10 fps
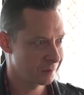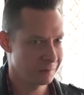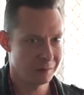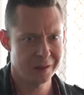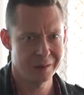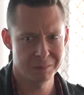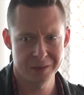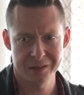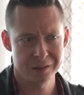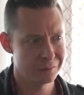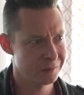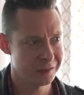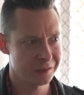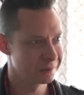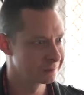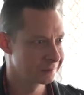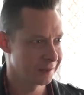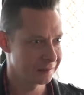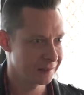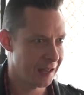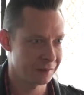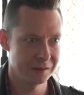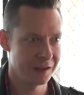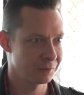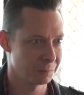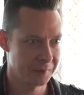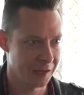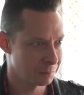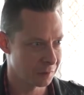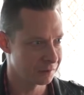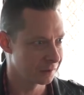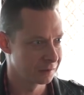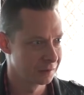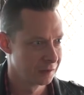then okay, big deal, fuck you. Like, ask the next person.